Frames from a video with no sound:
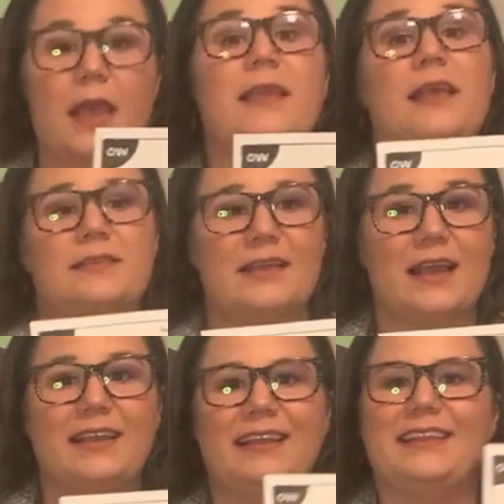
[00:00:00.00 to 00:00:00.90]
Yes,
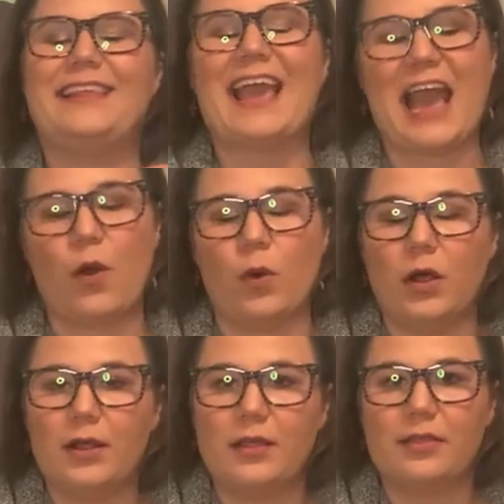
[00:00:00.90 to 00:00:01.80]
the
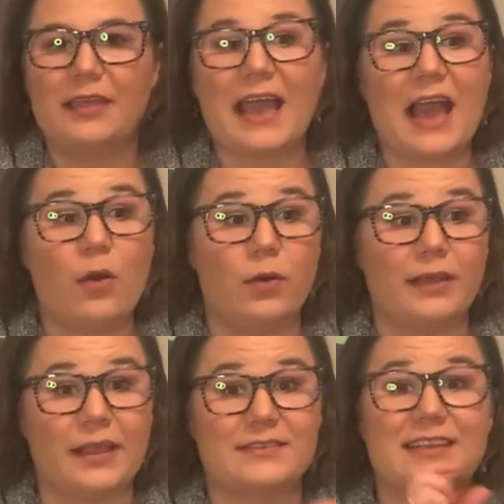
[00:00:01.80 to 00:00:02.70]
owl.
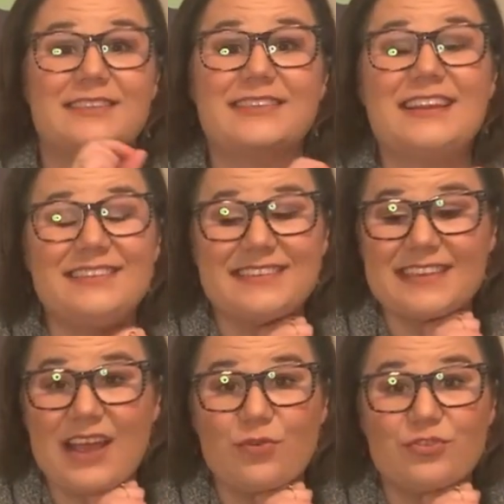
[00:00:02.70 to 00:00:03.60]
Yes, I sent it
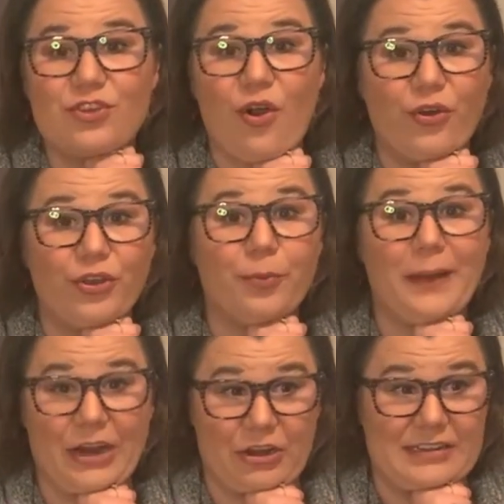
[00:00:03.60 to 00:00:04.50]
out to all your
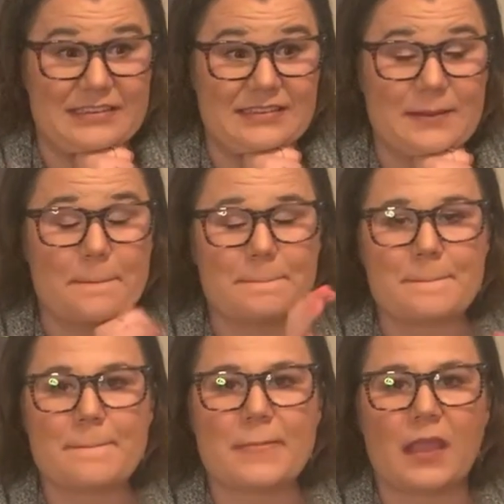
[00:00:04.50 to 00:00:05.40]

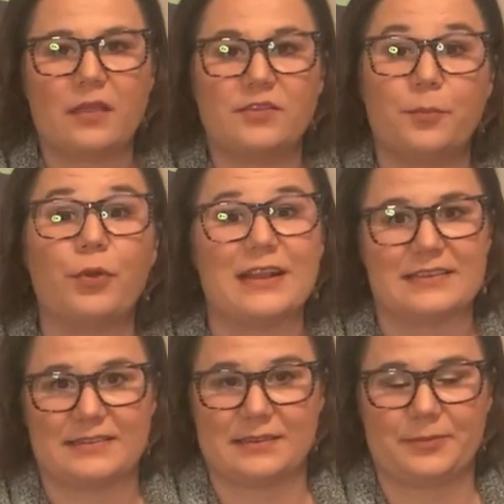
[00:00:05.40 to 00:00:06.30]
parents to
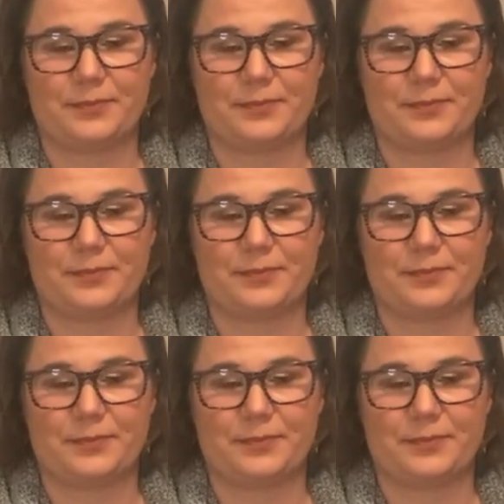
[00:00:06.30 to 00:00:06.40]
print.